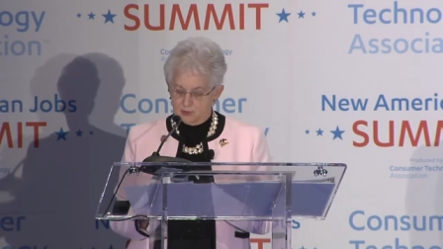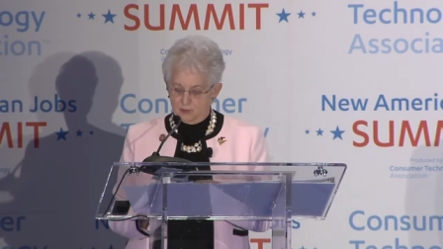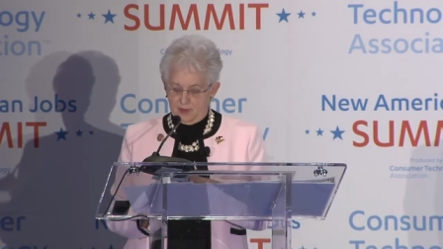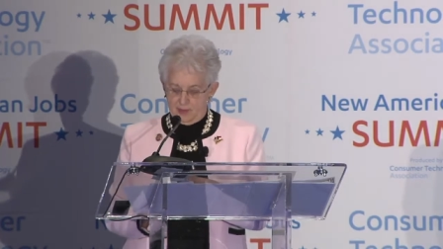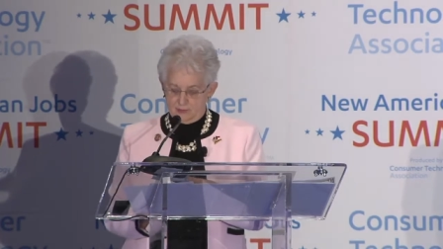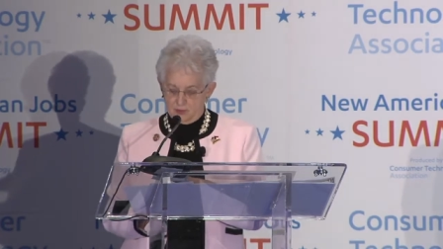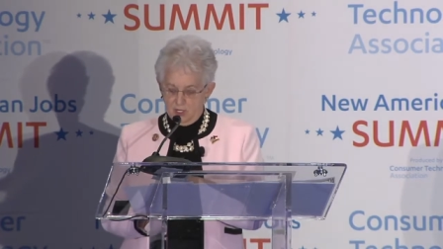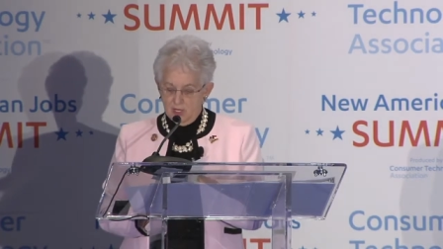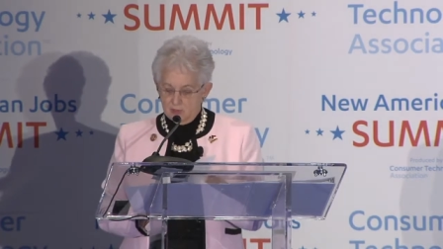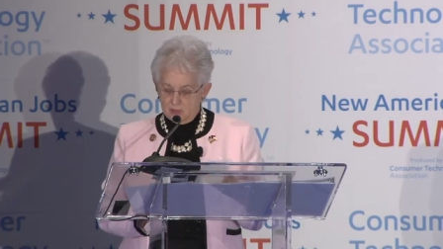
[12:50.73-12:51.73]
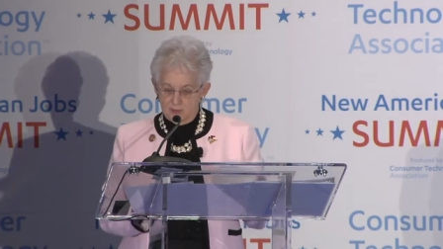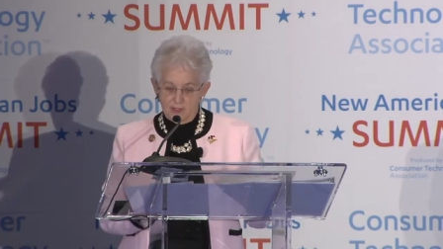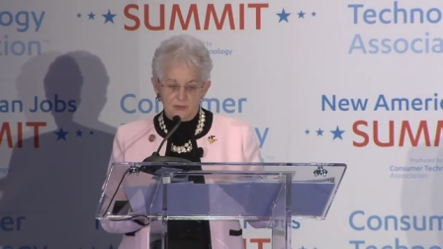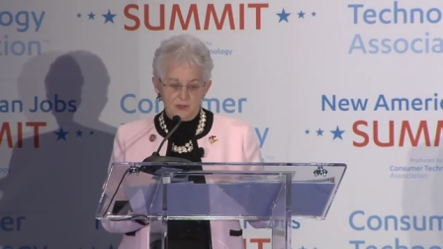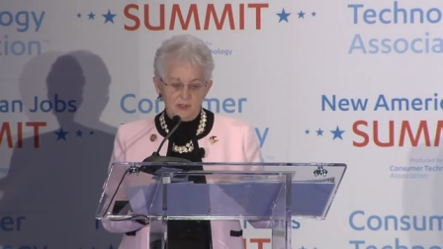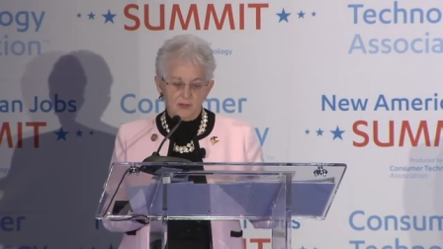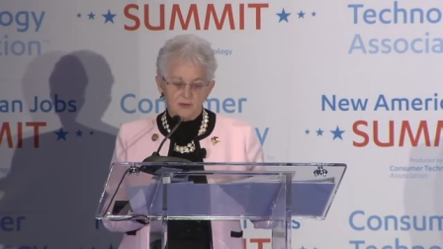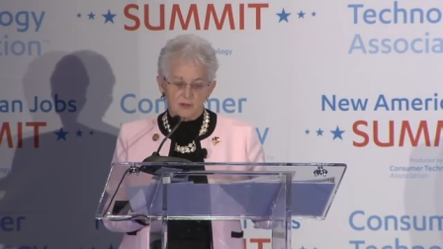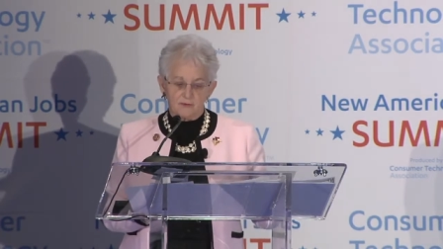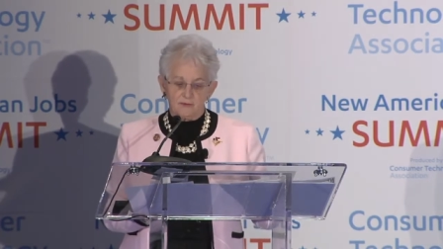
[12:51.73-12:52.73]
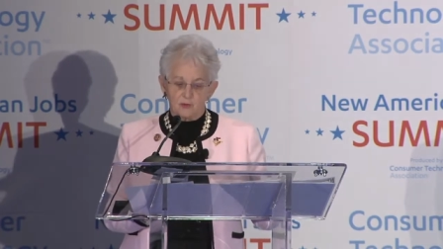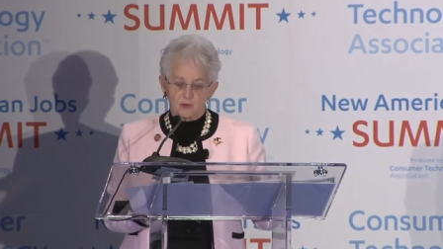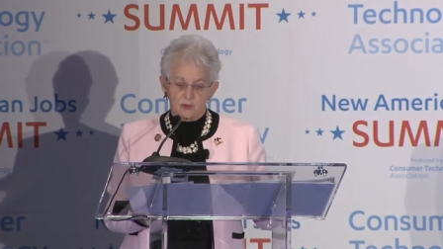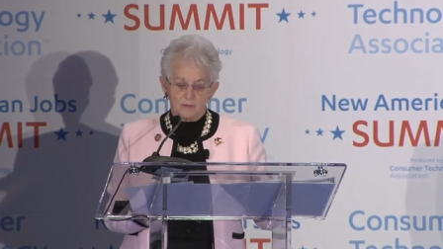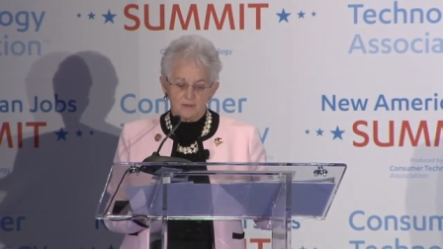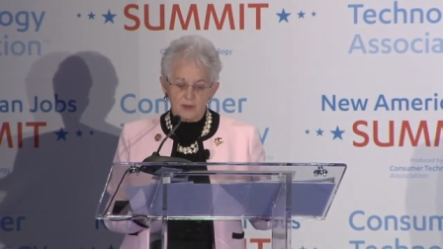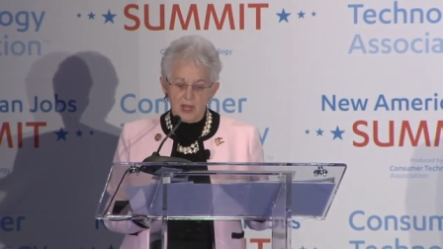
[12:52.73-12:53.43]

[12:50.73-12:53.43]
of the past to meet the needs of the future.